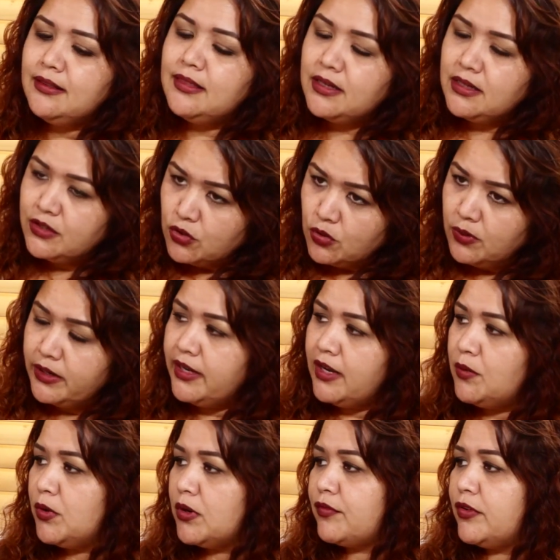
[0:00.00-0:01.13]
Then in Hawaii, I
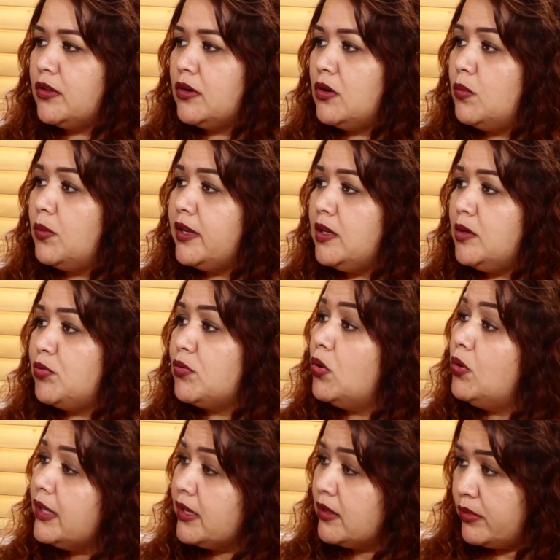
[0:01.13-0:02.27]
worked for the Hawaii
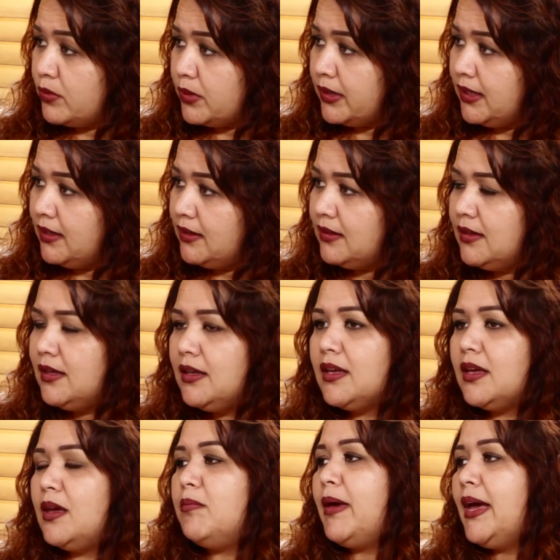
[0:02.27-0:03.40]
Paroling Authority. Right.
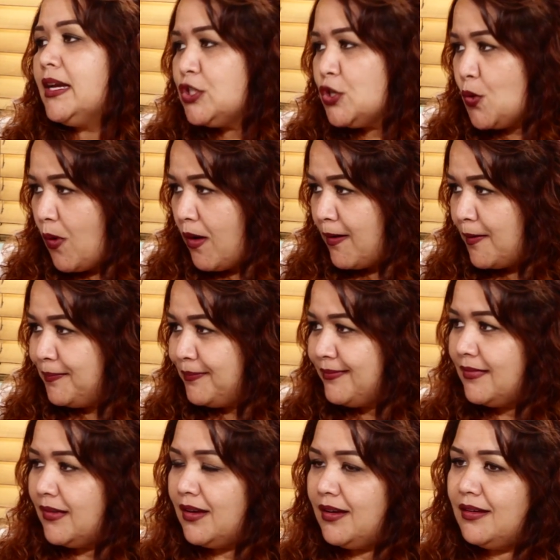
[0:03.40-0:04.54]
Came back to Guam,
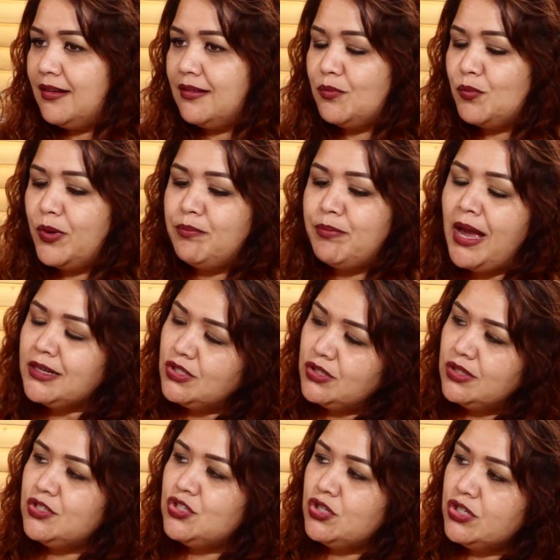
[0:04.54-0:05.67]
uh, went back to
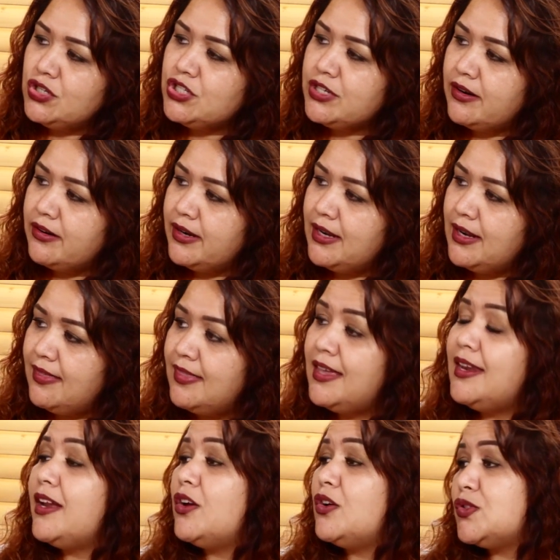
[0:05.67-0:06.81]
the judiciary, and then
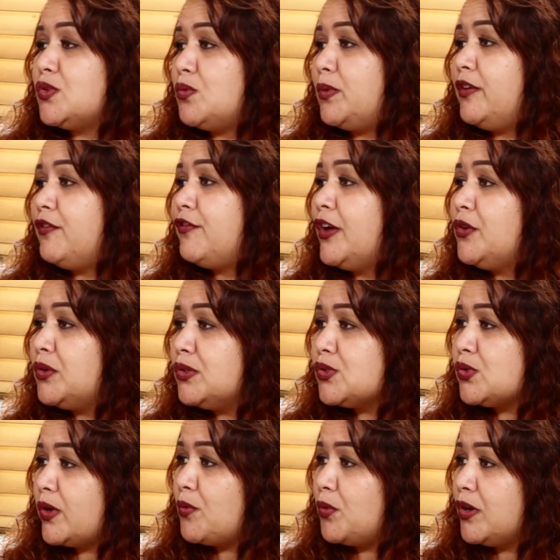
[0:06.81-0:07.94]
I also went federal.
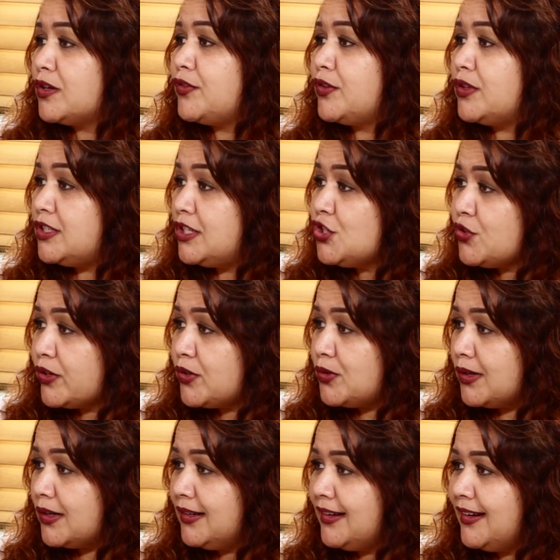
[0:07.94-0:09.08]
So I worked for the district
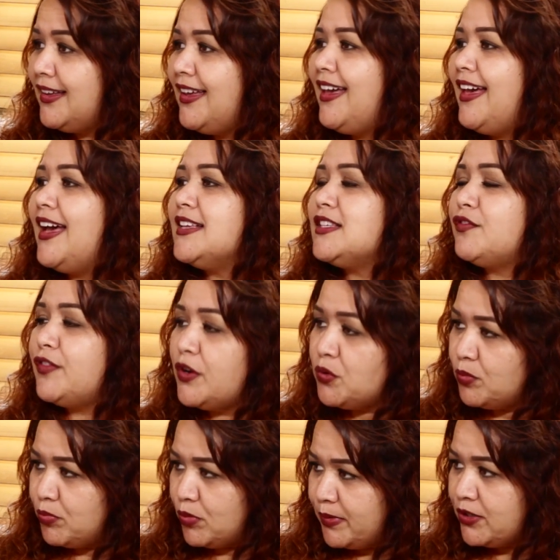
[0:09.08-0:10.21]
court wow. as a federal
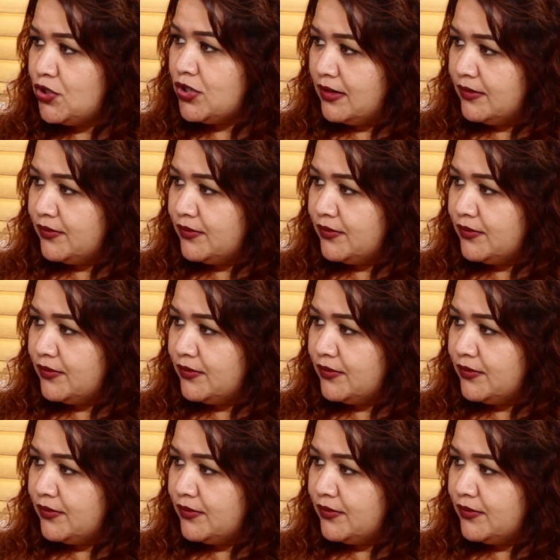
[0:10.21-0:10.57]
probation